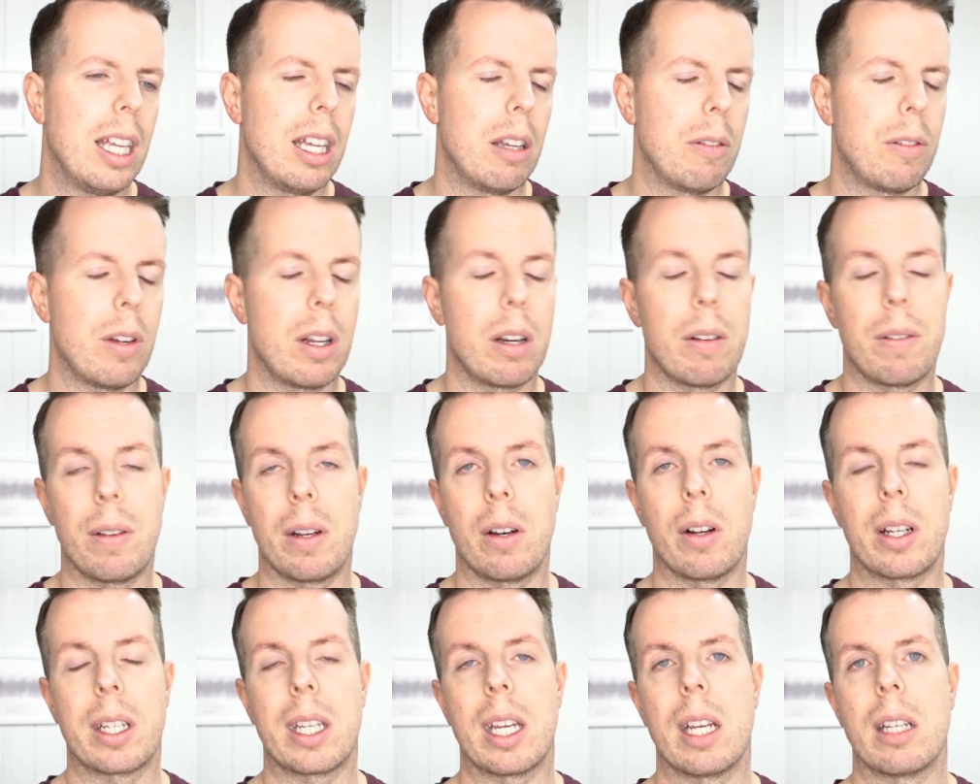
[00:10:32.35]
If
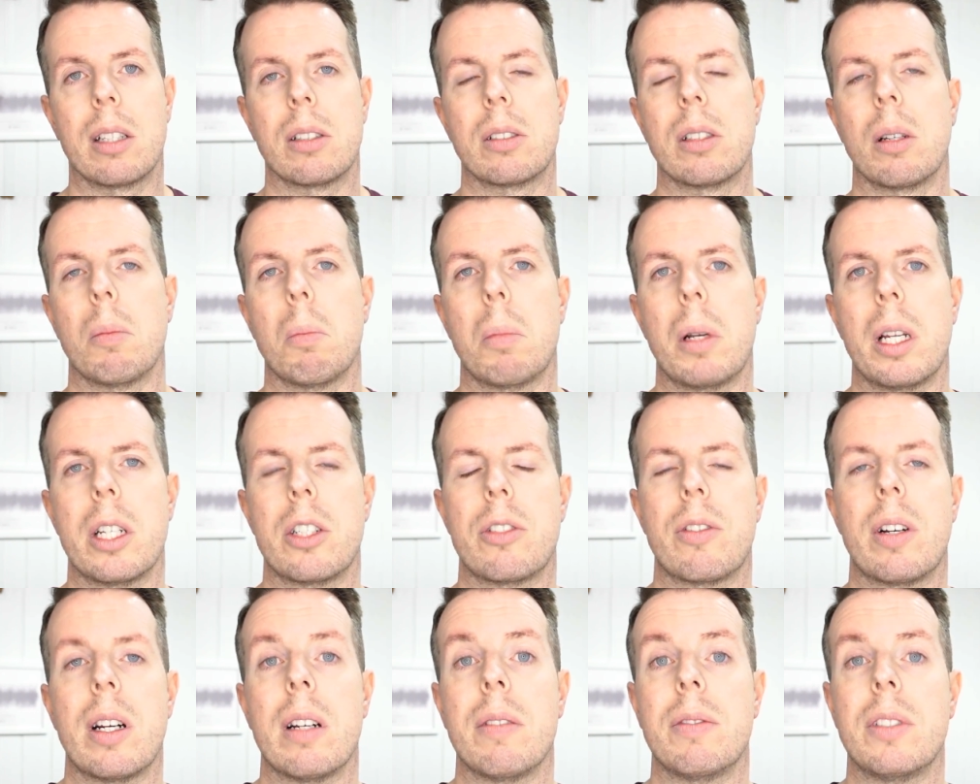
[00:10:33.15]
anything, I get some
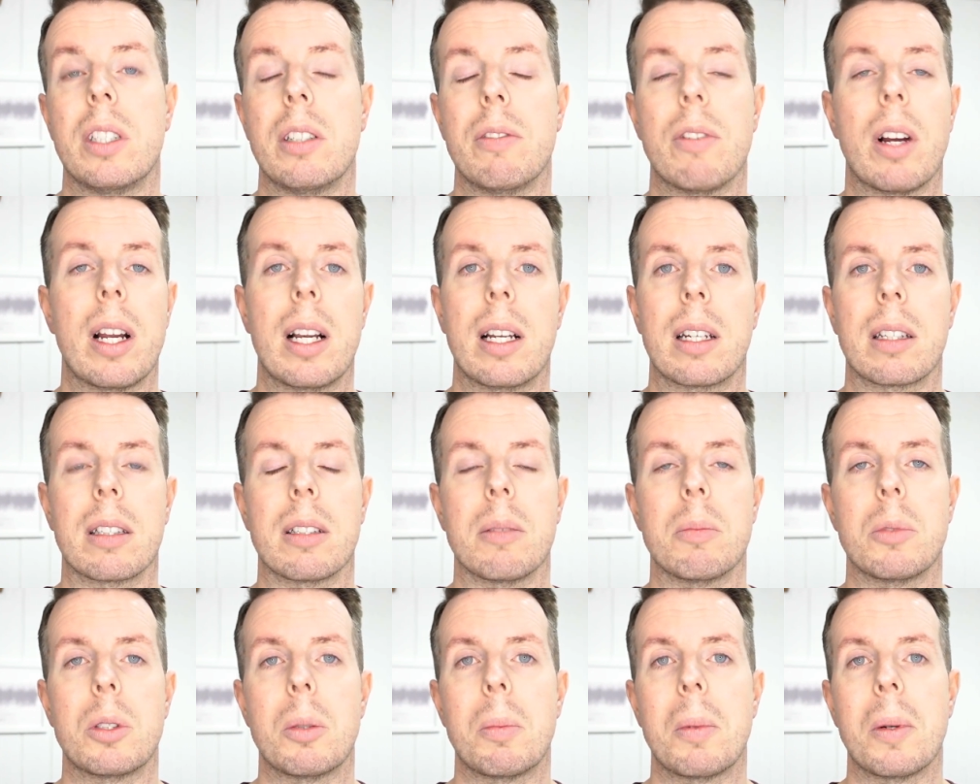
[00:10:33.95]
pleasure out of derailing
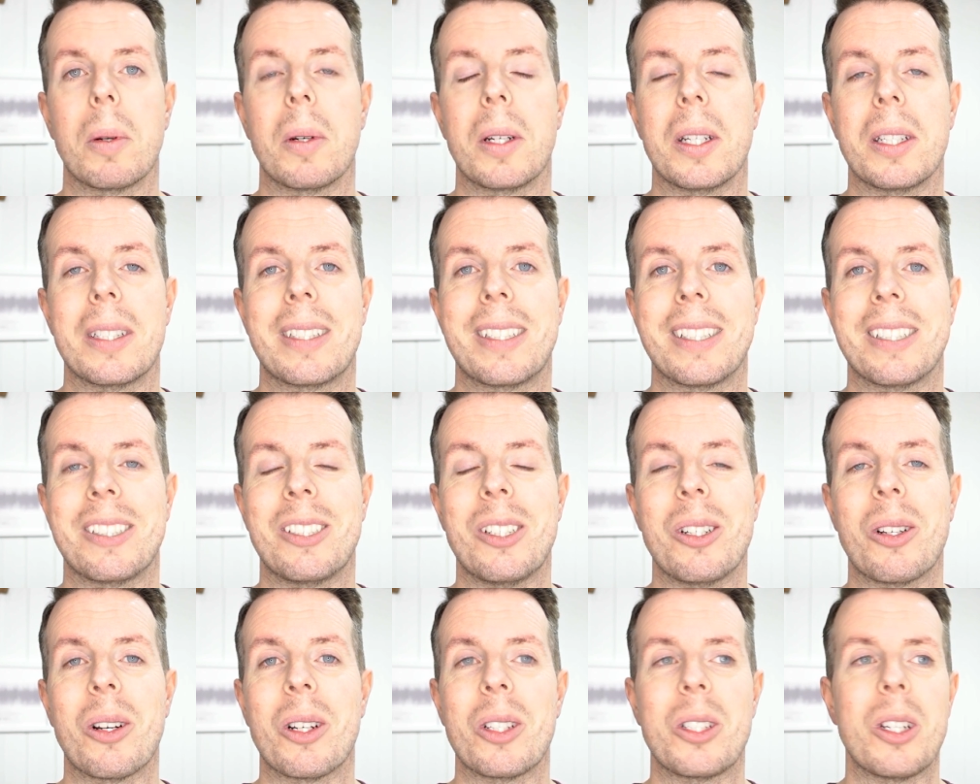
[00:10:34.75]
them, to be honest, as
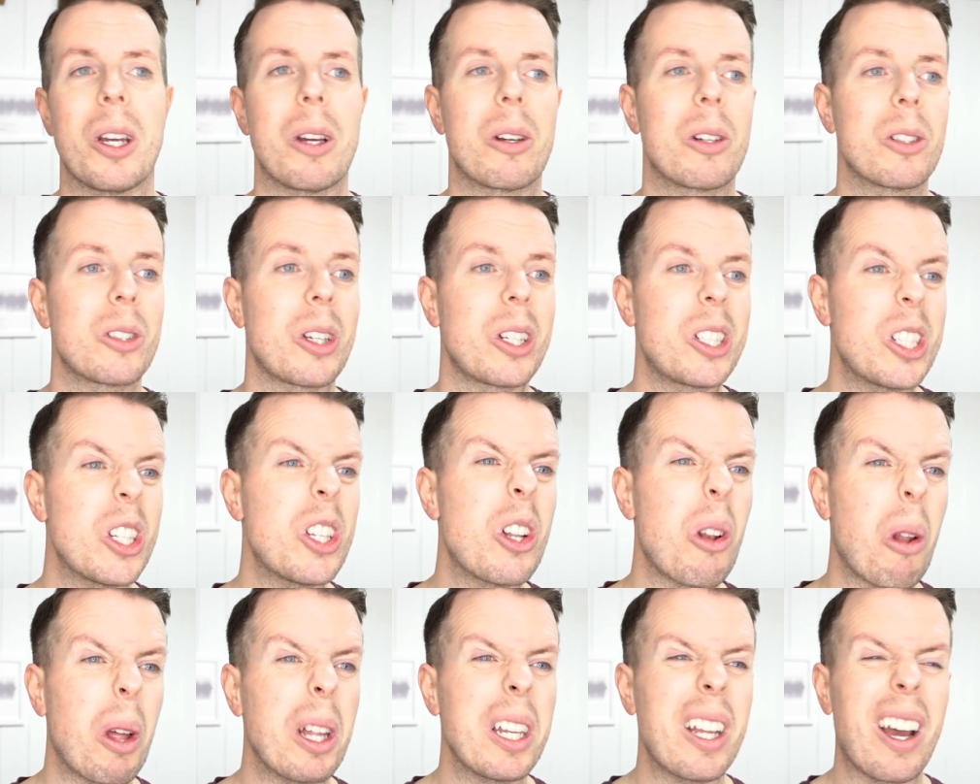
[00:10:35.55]
you guys know, because I
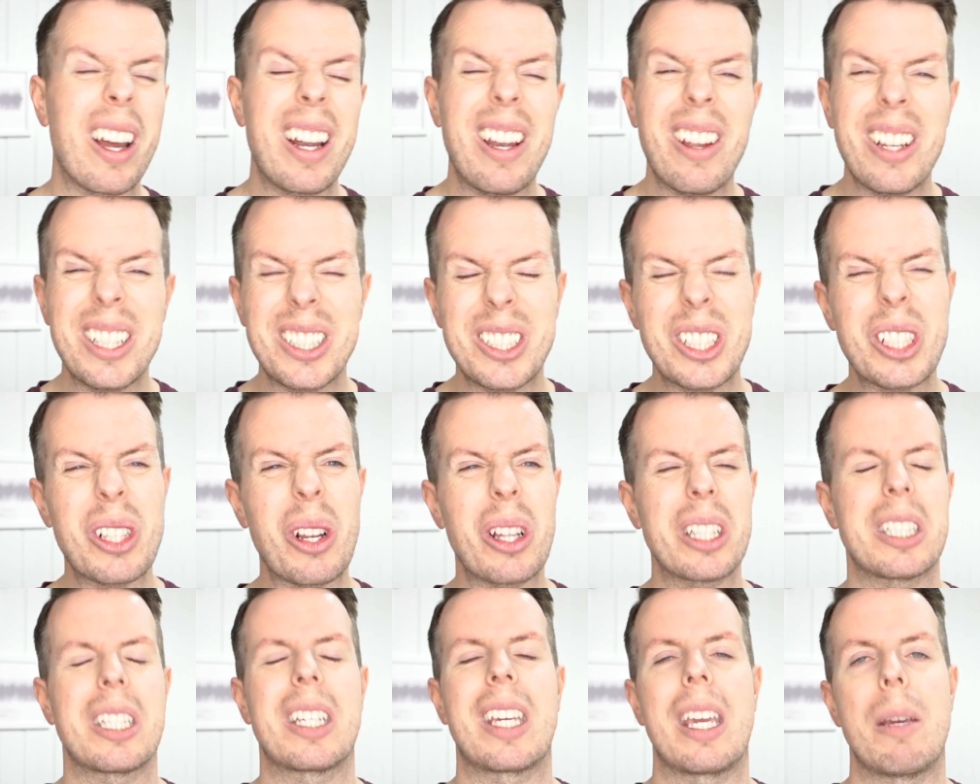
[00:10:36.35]
just
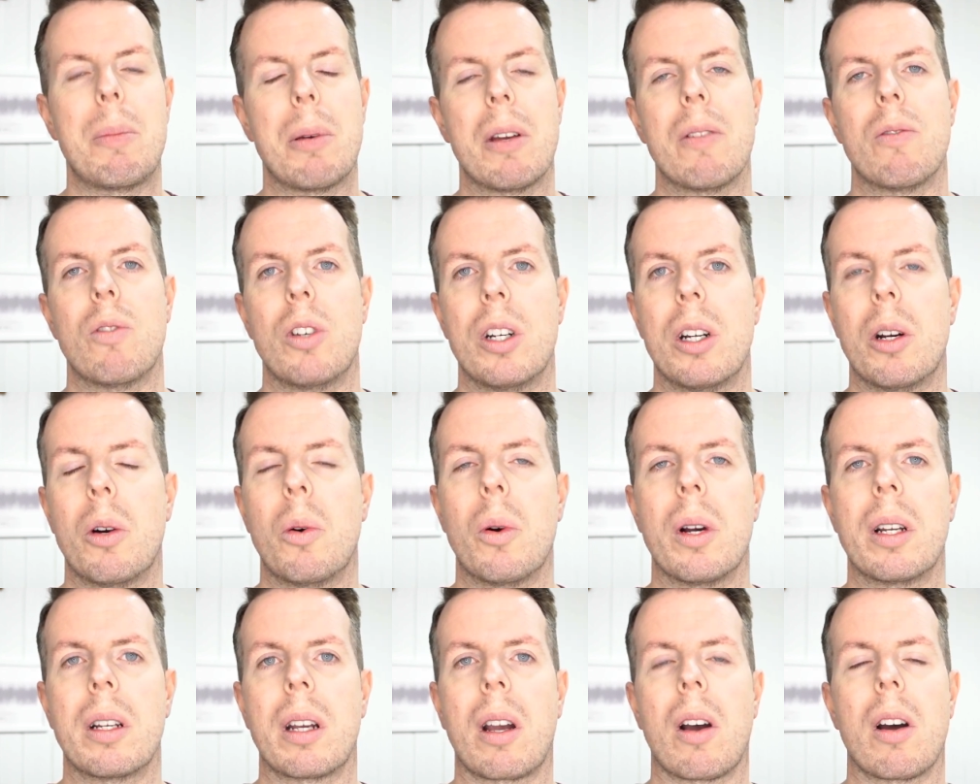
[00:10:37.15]
like to keep it
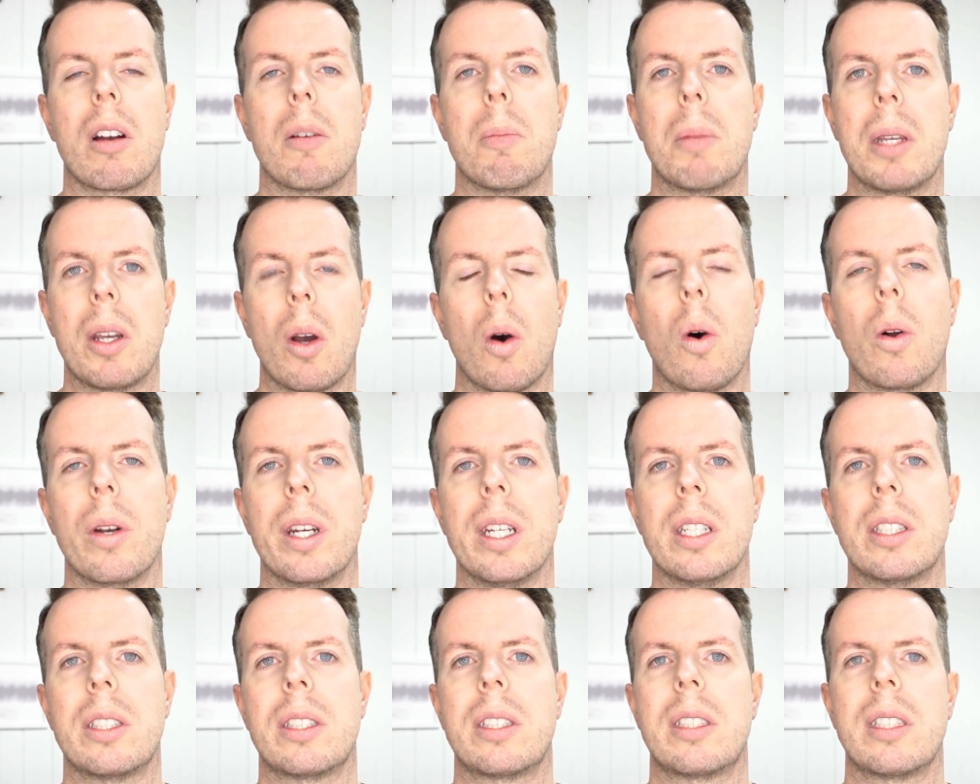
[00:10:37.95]
real and kind of be
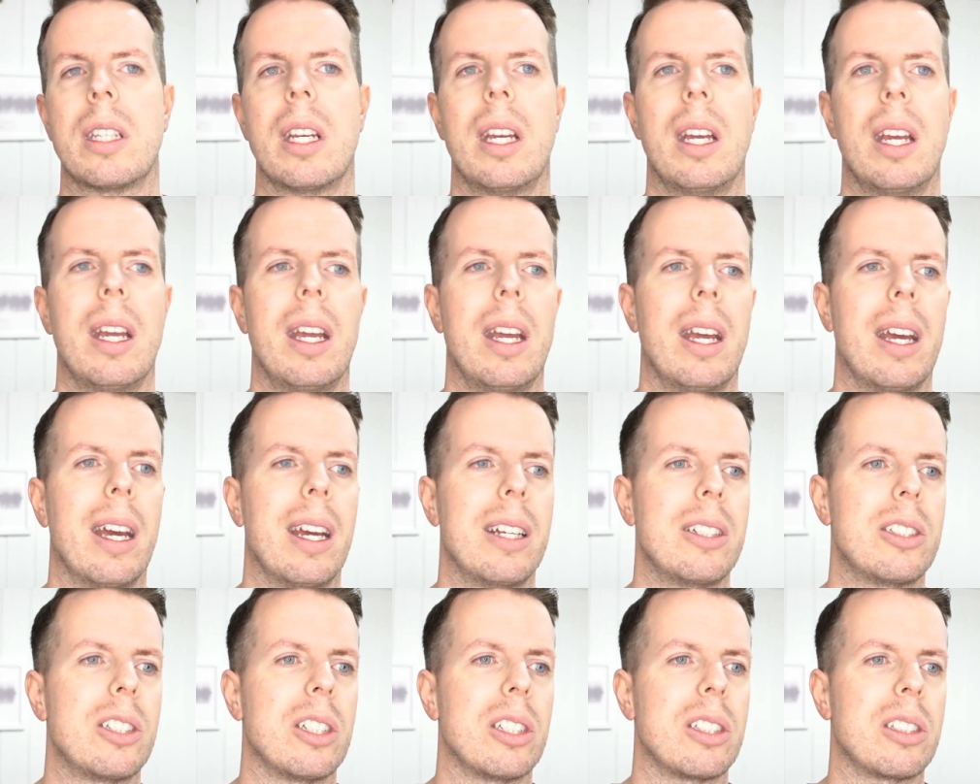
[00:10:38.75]
honest
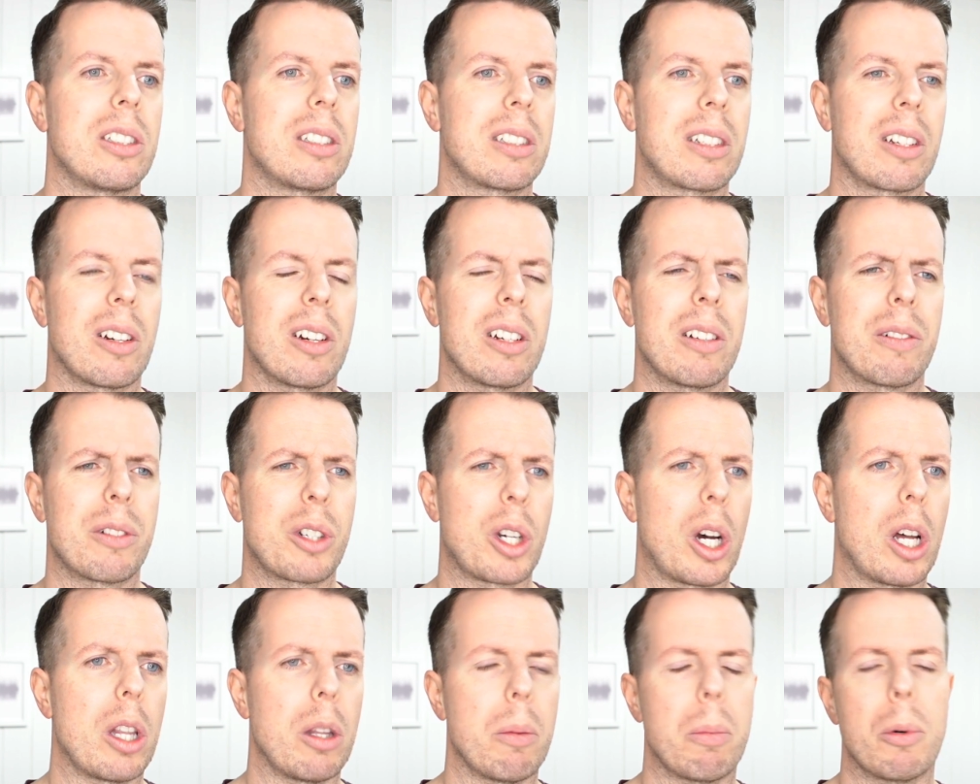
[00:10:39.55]
and just kind of
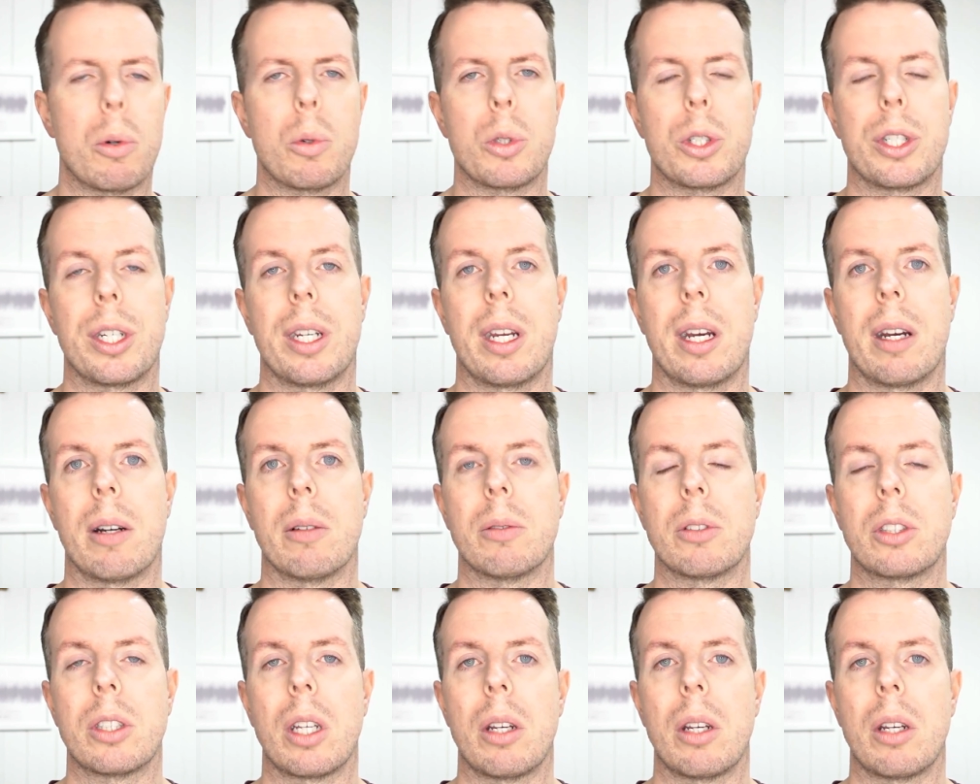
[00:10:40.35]
cut the bullshit out.